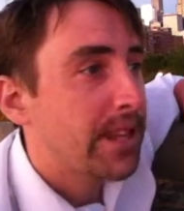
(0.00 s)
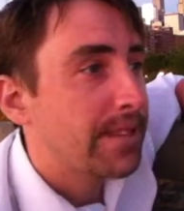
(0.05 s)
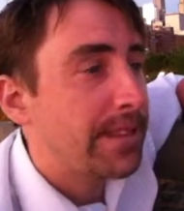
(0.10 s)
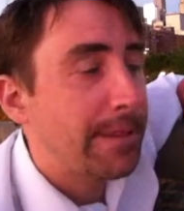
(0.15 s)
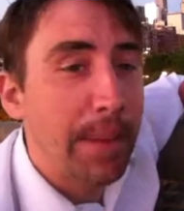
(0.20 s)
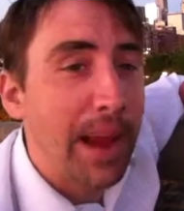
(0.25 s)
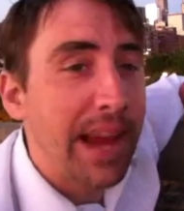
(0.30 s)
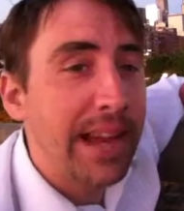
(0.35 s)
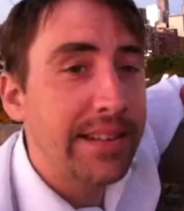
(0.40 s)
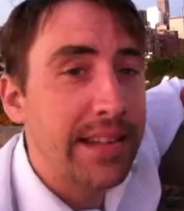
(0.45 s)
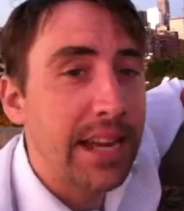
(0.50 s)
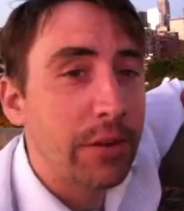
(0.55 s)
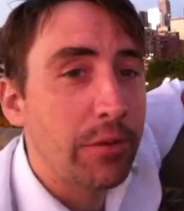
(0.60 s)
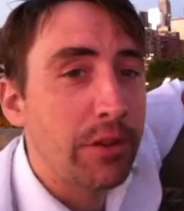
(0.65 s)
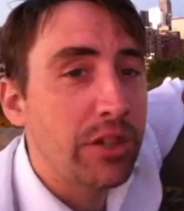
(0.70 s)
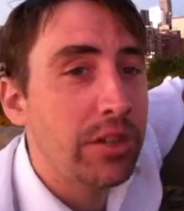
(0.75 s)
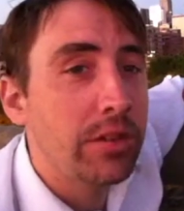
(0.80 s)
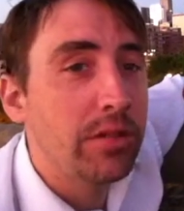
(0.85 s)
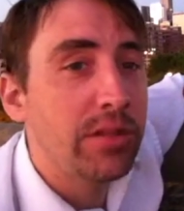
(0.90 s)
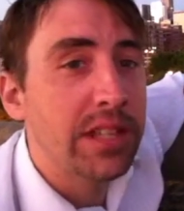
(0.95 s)
The painting,
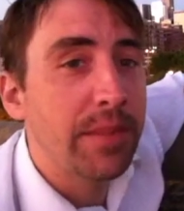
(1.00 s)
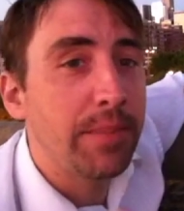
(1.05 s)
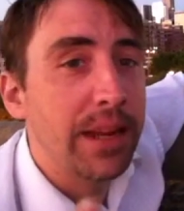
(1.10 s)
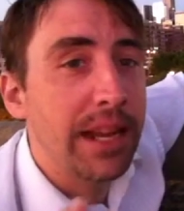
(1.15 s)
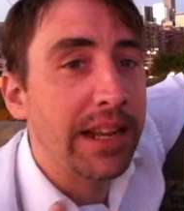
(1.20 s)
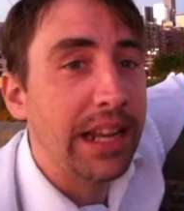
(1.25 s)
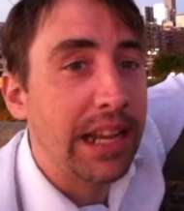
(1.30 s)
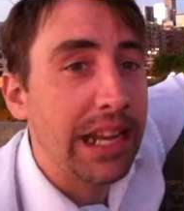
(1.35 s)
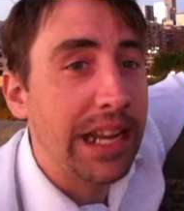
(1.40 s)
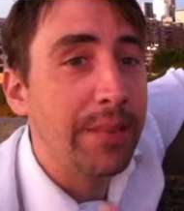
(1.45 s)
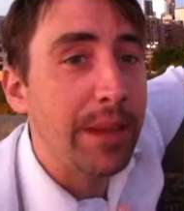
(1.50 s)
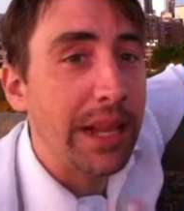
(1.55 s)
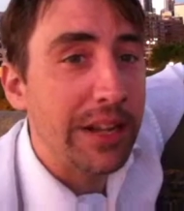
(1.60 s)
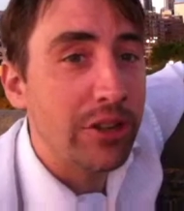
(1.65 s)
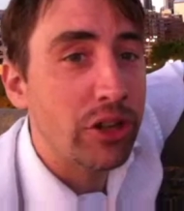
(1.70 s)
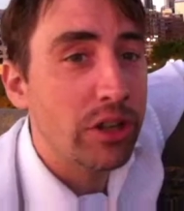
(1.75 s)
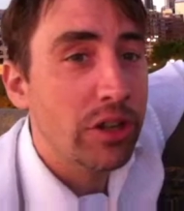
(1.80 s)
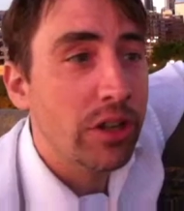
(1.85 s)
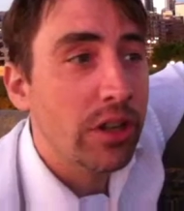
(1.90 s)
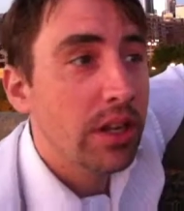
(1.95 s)
which used to be an
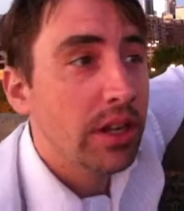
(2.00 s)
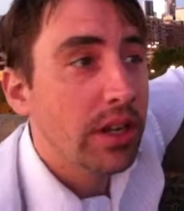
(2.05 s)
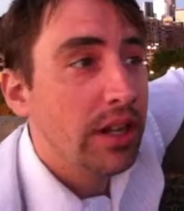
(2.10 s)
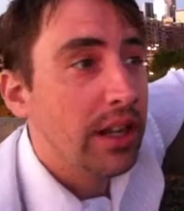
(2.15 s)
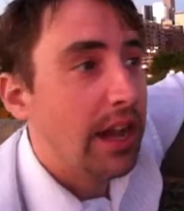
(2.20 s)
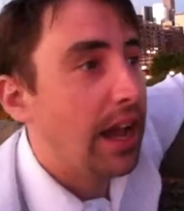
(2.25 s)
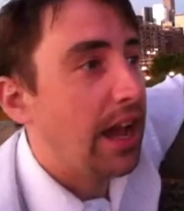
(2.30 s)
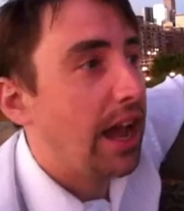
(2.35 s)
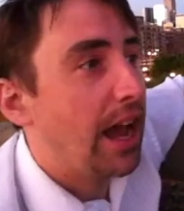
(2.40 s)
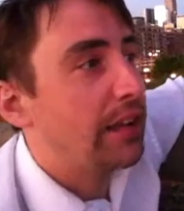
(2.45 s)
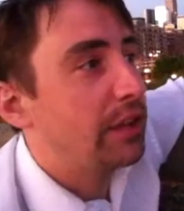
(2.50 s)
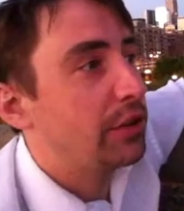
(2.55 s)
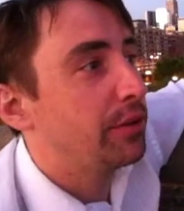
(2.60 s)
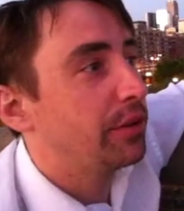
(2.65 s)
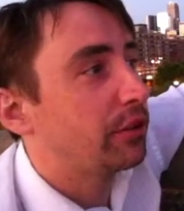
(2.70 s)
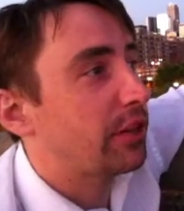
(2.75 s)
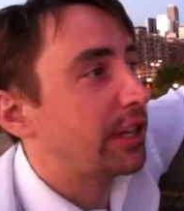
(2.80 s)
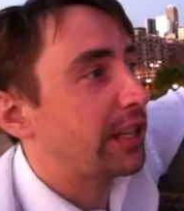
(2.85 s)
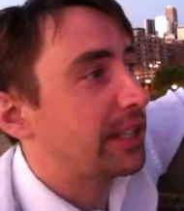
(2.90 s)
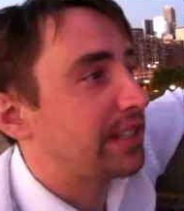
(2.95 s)
image, you would
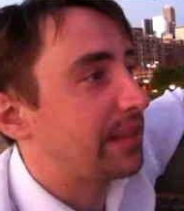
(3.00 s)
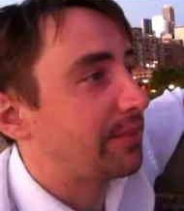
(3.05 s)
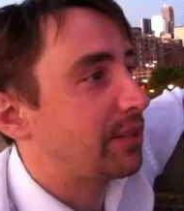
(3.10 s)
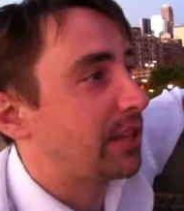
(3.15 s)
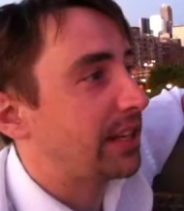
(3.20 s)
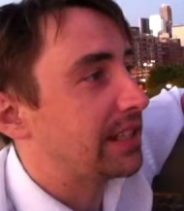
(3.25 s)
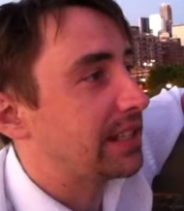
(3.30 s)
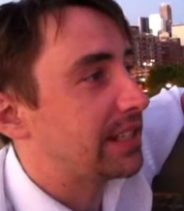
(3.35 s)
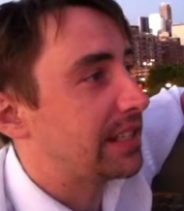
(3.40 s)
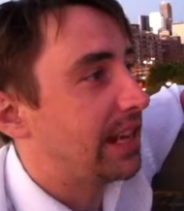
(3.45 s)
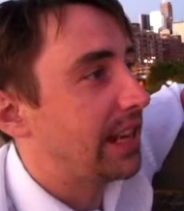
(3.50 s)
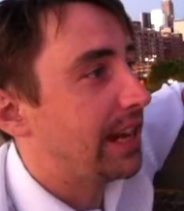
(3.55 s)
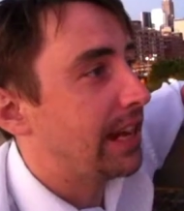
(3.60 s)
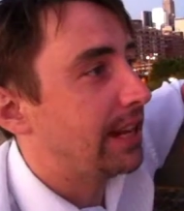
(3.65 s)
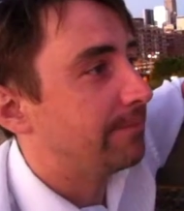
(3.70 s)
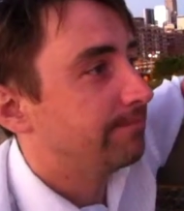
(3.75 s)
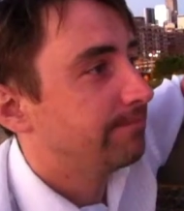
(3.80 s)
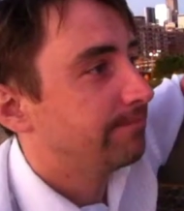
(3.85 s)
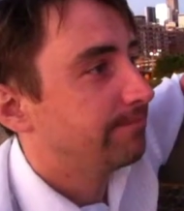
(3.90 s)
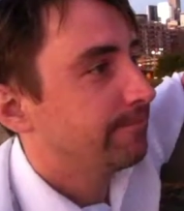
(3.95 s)
look at something and say,
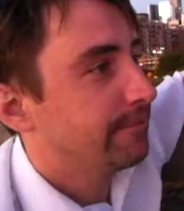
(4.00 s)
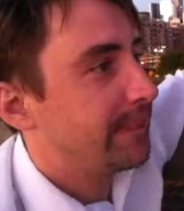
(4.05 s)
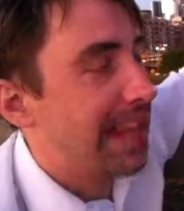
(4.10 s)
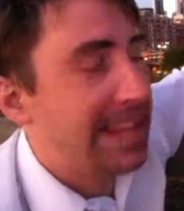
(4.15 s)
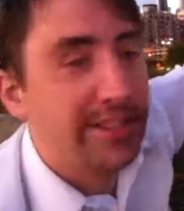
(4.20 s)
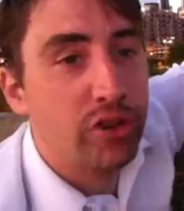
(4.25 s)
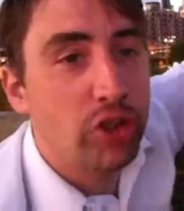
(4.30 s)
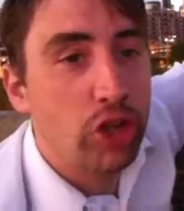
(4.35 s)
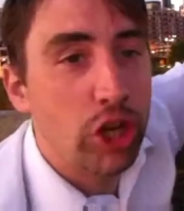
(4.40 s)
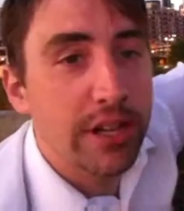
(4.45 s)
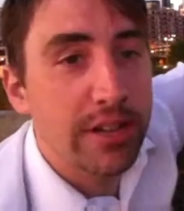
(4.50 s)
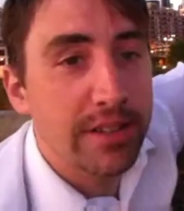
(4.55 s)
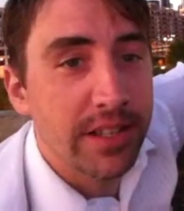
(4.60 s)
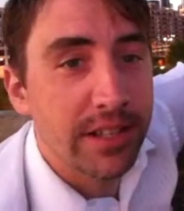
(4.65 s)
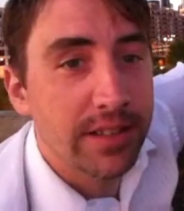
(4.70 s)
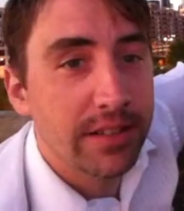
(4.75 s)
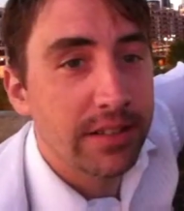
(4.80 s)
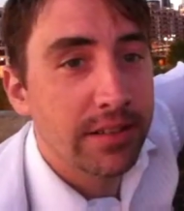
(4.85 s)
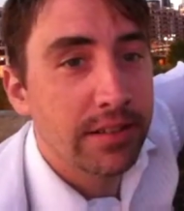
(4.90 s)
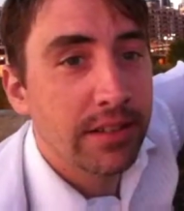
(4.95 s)
that's
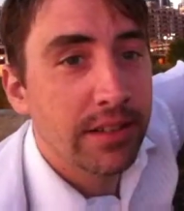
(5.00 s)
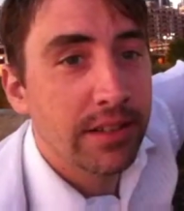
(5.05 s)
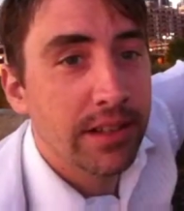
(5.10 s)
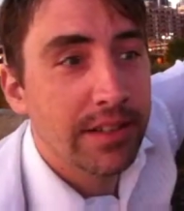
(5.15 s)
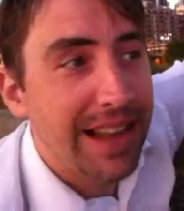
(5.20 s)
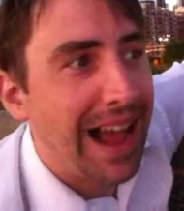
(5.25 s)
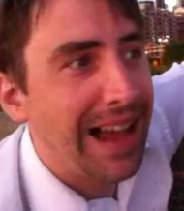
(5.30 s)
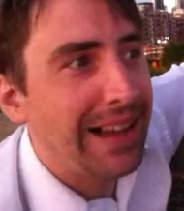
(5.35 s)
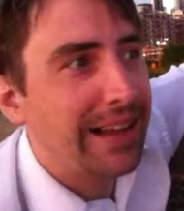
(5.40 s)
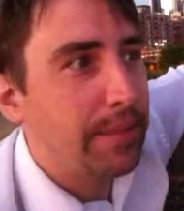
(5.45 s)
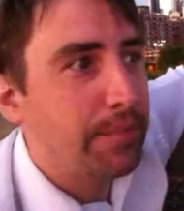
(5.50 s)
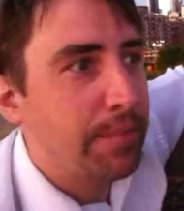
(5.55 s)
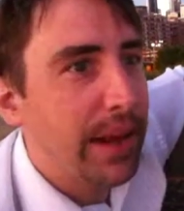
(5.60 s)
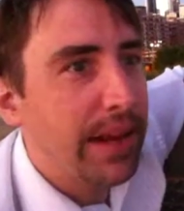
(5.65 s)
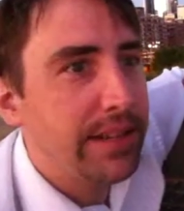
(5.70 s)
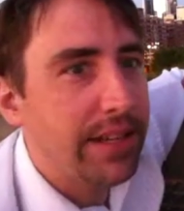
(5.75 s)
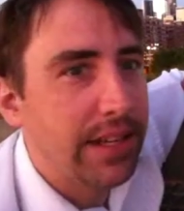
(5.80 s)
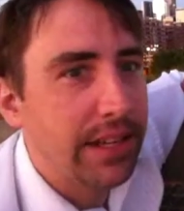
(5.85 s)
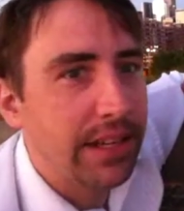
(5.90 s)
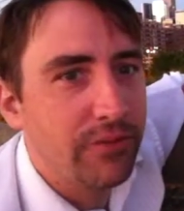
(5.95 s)
Jesus, not a
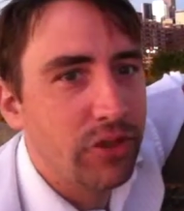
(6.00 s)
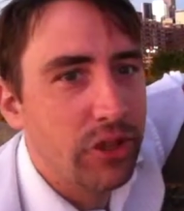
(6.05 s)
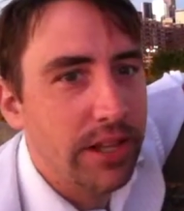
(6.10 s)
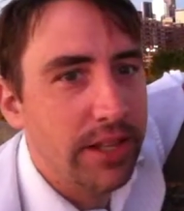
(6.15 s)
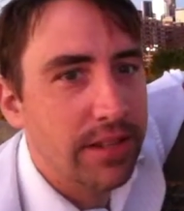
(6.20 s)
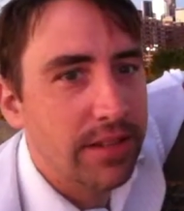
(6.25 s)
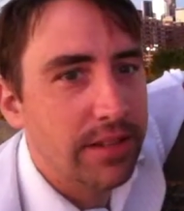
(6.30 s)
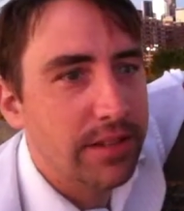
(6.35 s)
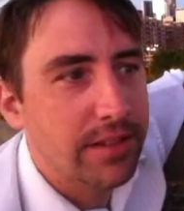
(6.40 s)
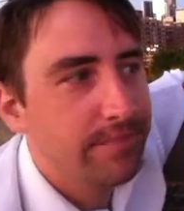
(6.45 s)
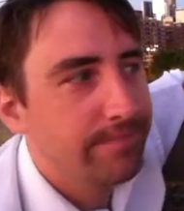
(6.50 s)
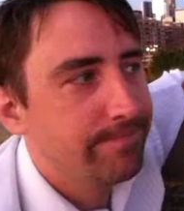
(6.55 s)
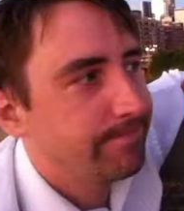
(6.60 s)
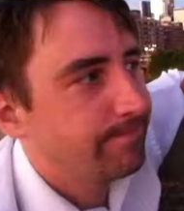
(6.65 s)
painting of Jesus.